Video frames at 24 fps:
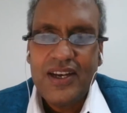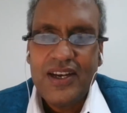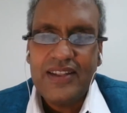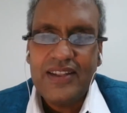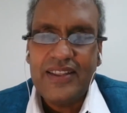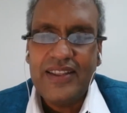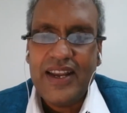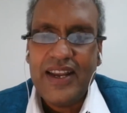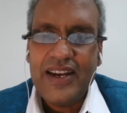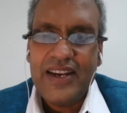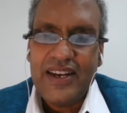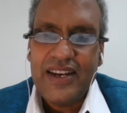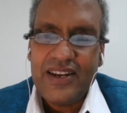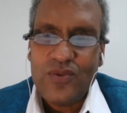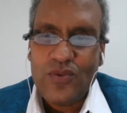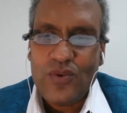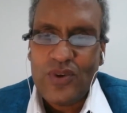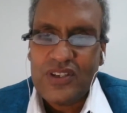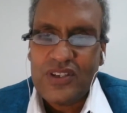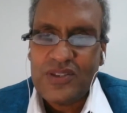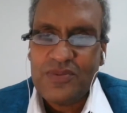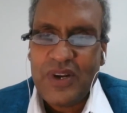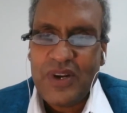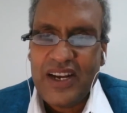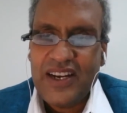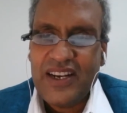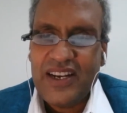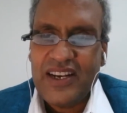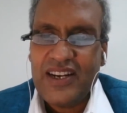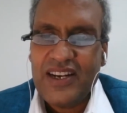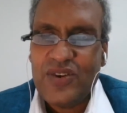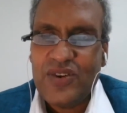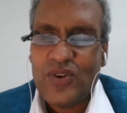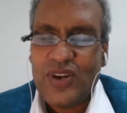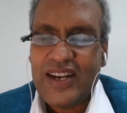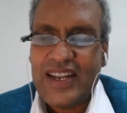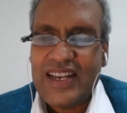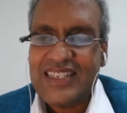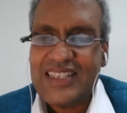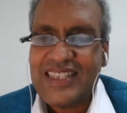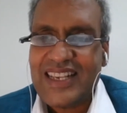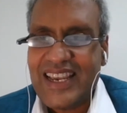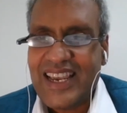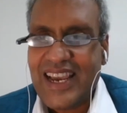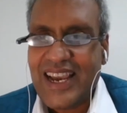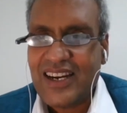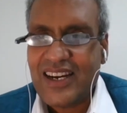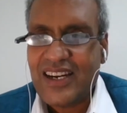then it was made into an
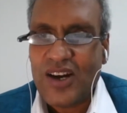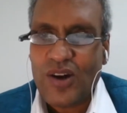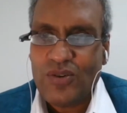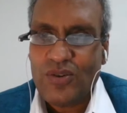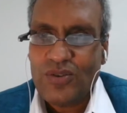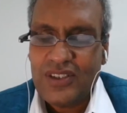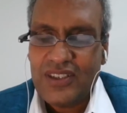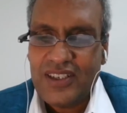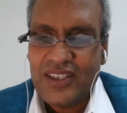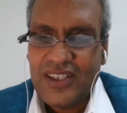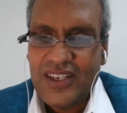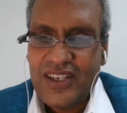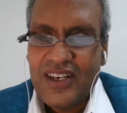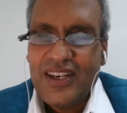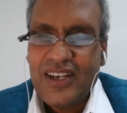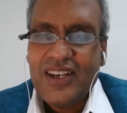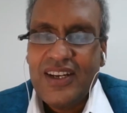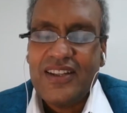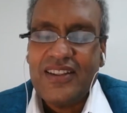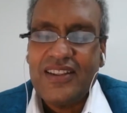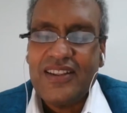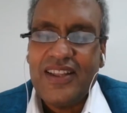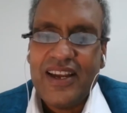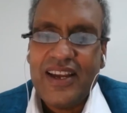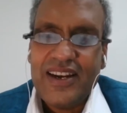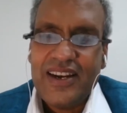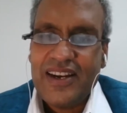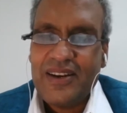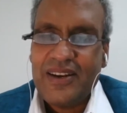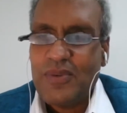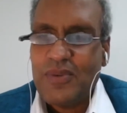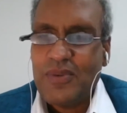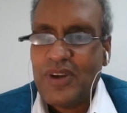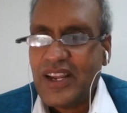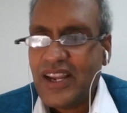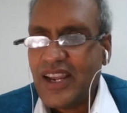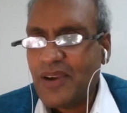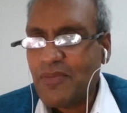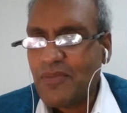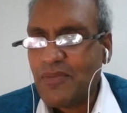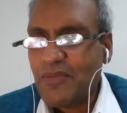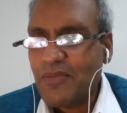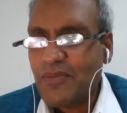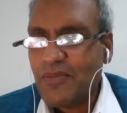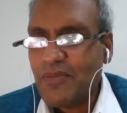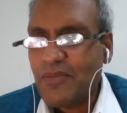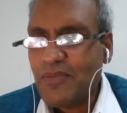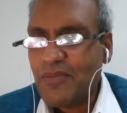SIA account, then it became an
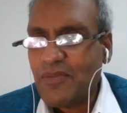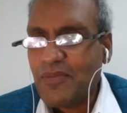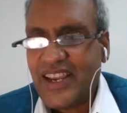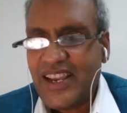IIA.